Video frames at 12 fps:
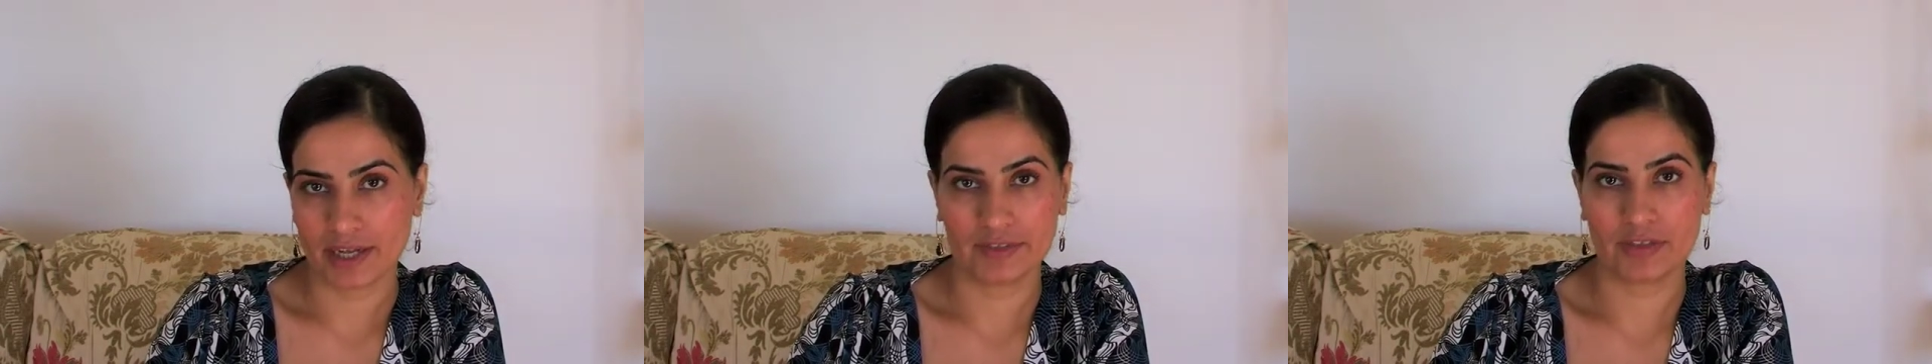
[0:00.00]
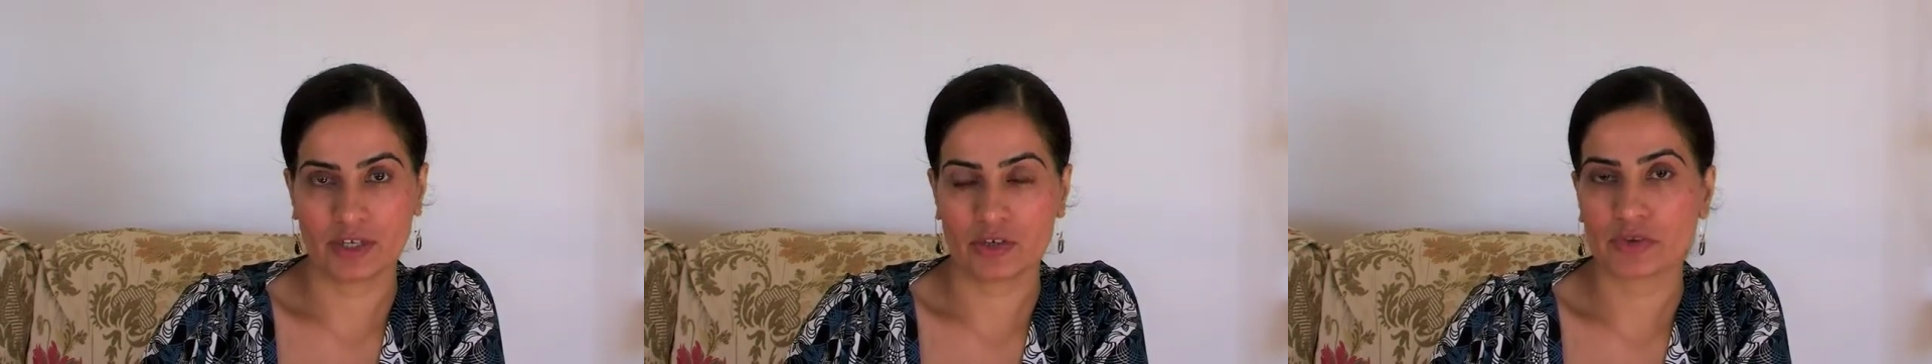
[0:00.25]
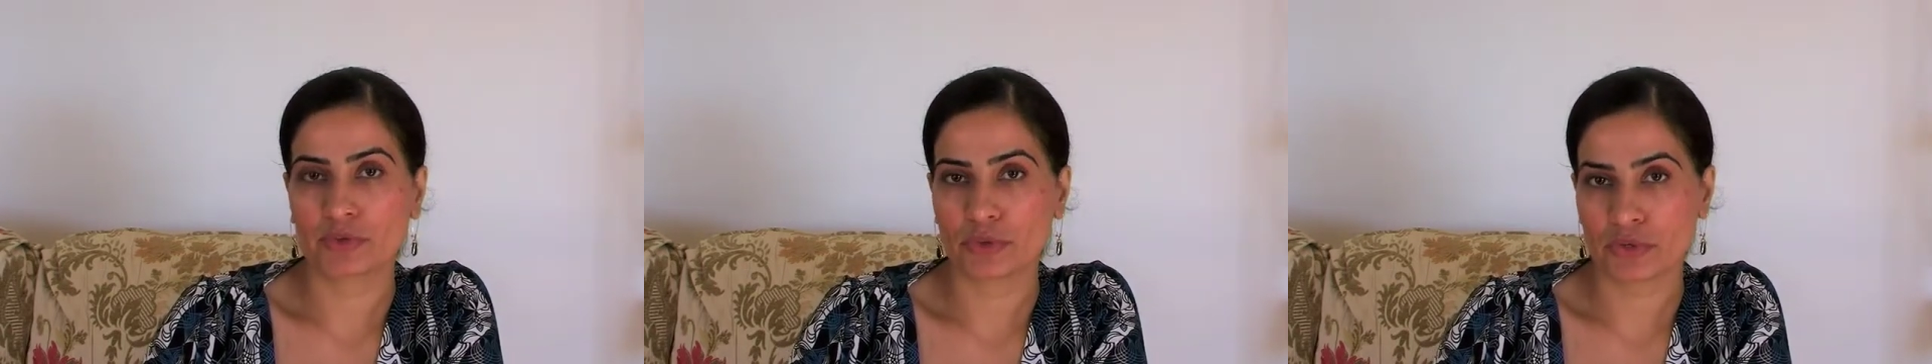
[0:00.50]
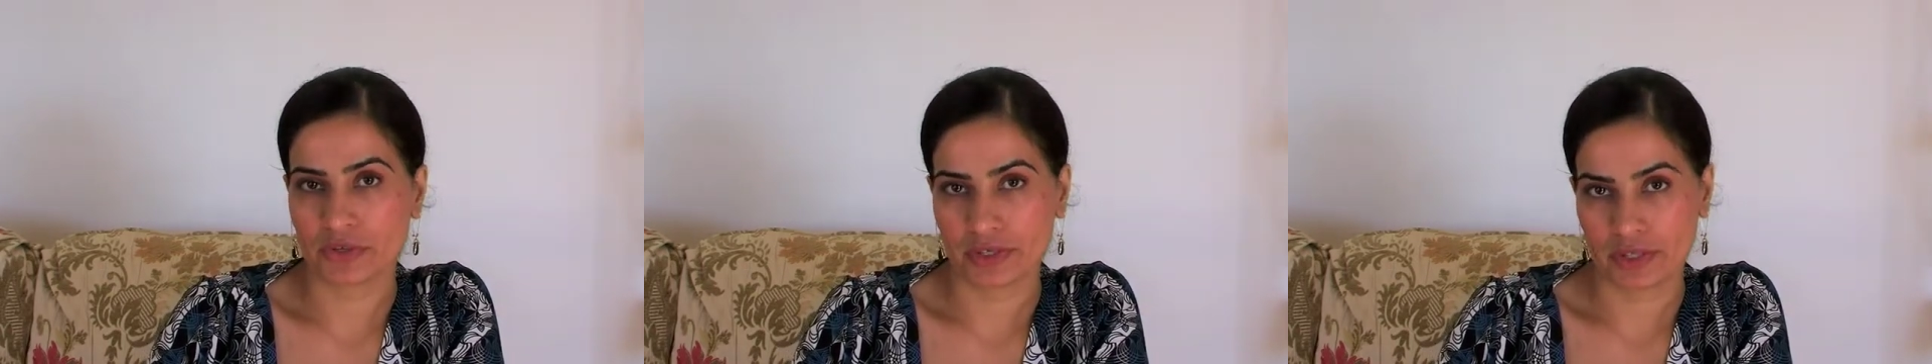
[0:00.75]
and they're not
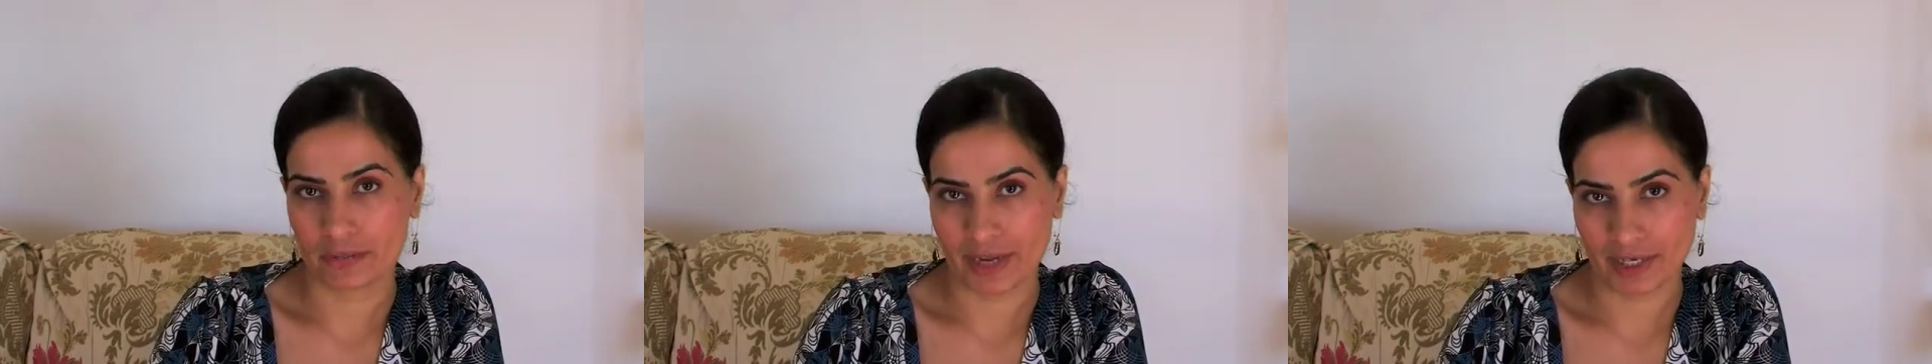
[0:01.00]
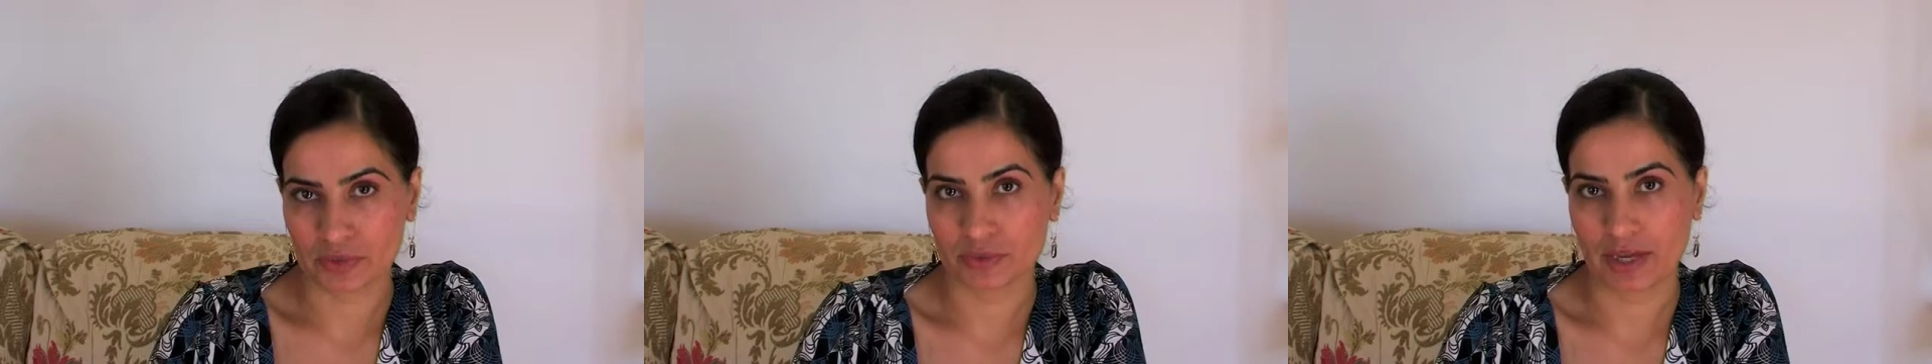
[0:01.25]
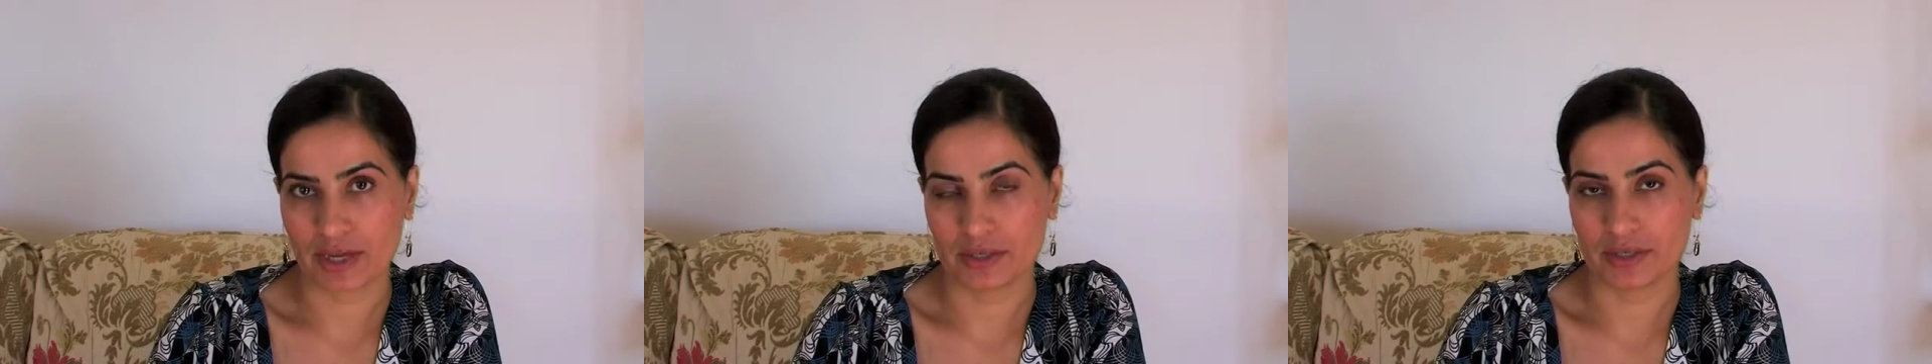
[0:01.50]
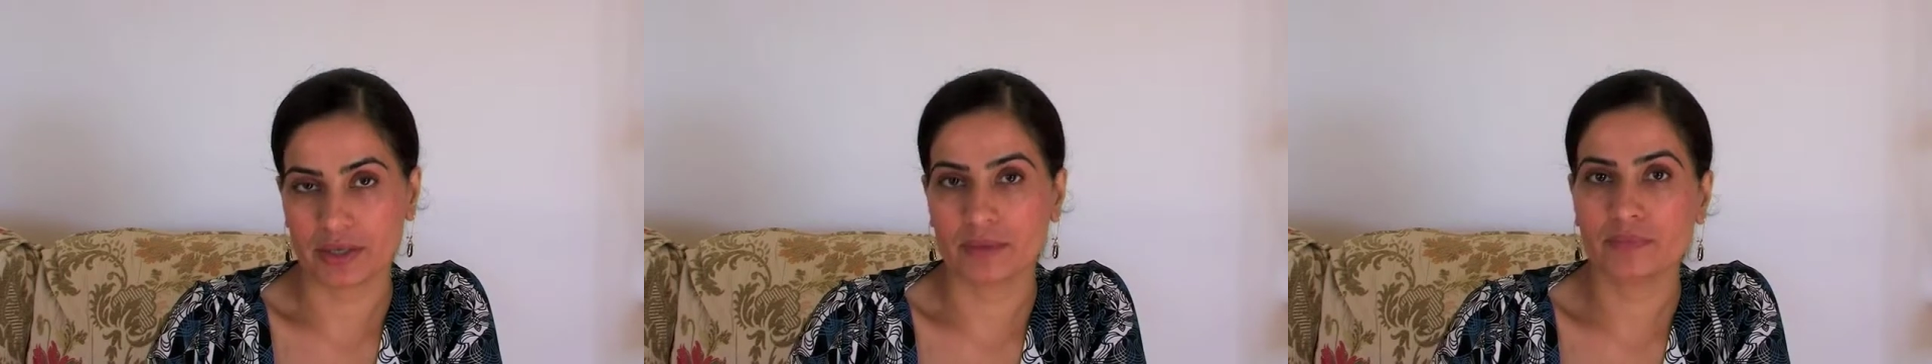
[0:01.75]
returning back to
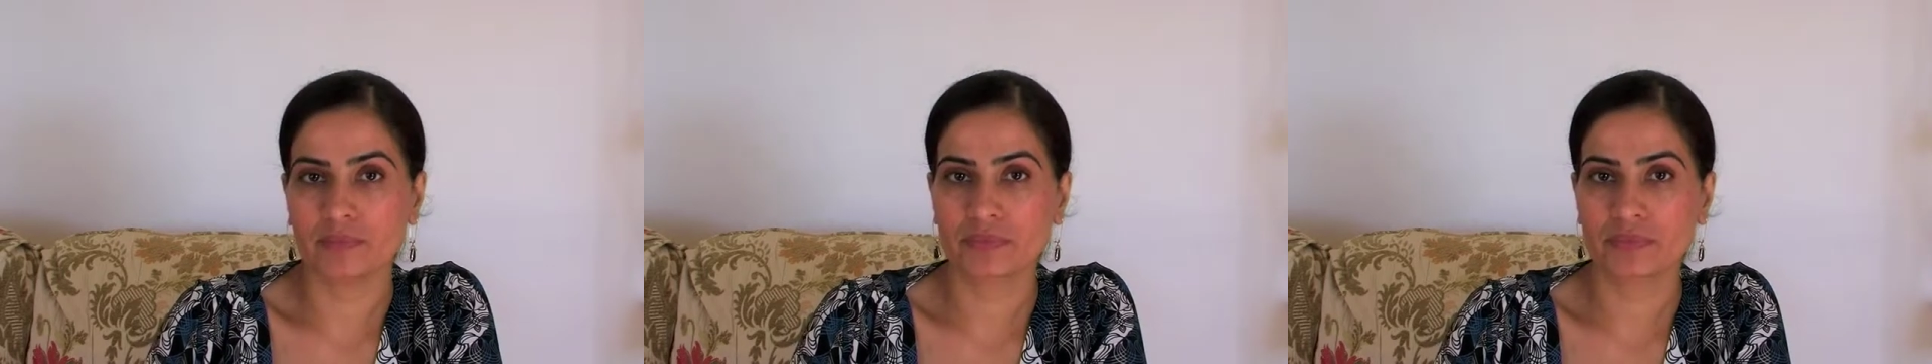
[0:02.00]
Canada.